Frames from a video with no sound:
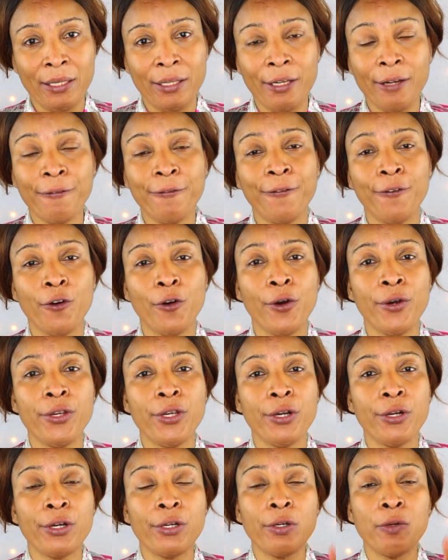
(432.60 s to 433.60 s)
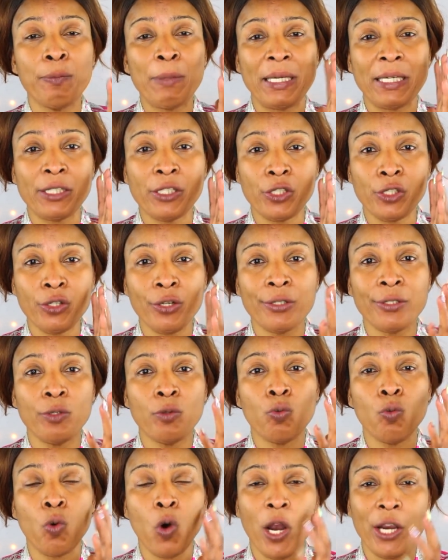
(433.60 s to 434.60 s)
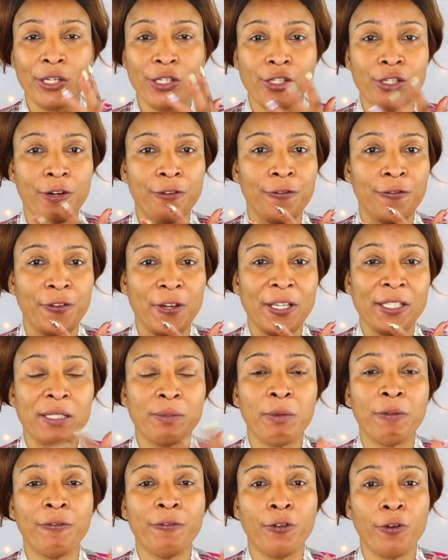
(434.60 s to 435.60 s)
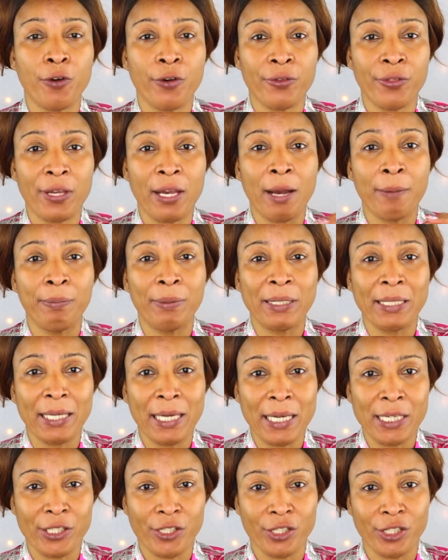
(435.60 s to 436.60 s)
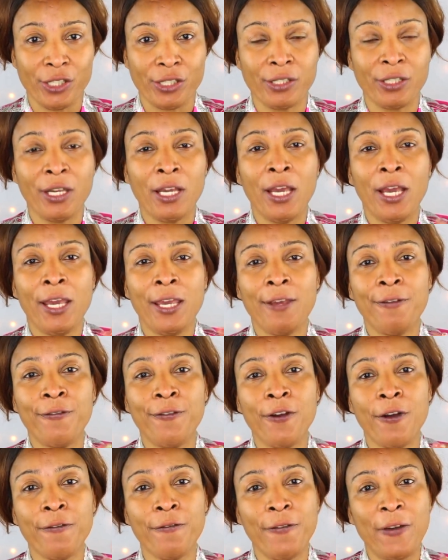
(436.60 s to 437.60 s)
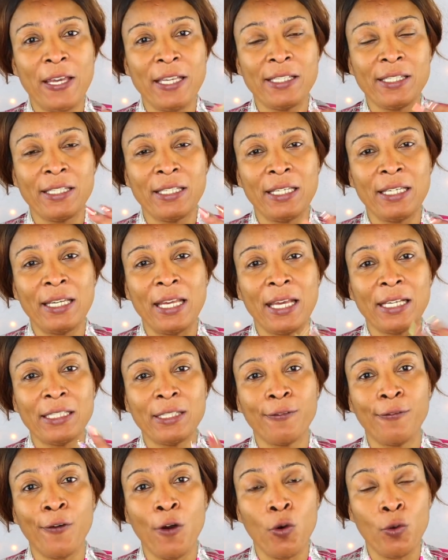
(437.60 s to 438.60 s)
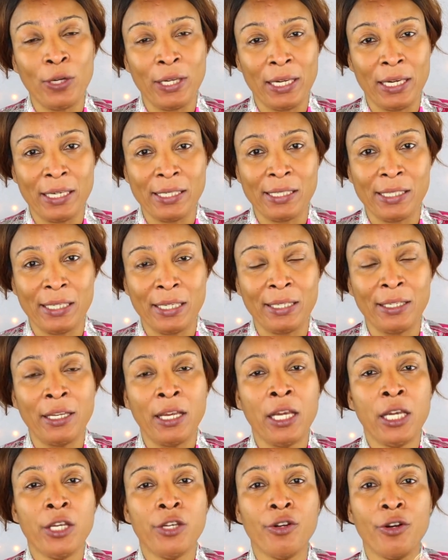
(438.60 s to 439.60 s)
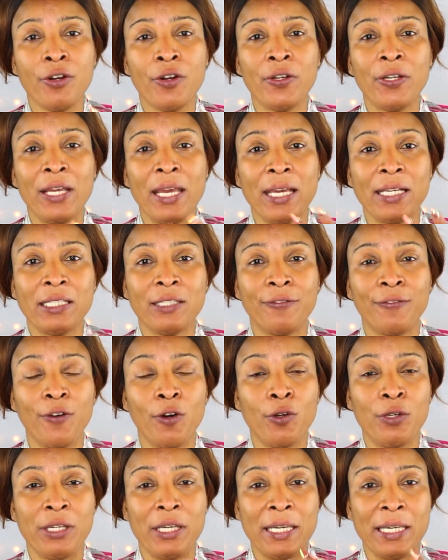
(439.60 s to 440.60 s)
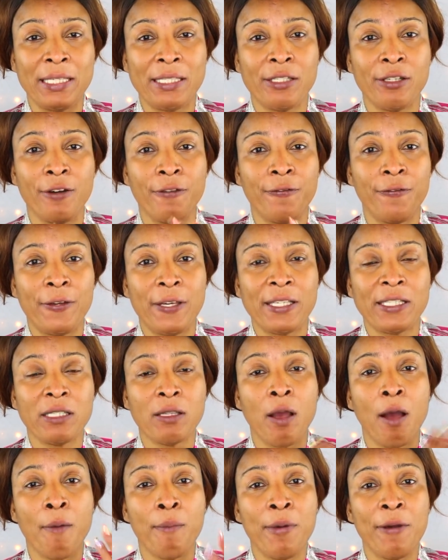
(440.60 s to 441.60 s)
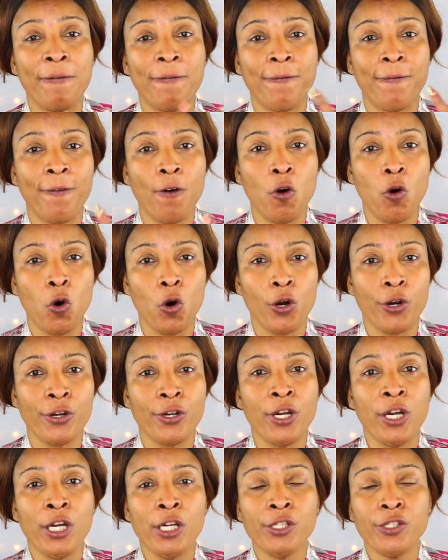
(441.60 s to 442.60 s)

Therefore, you're going to make sure to wash your face before the application. If your face need exfoliating, you're going to exfoliate your face before.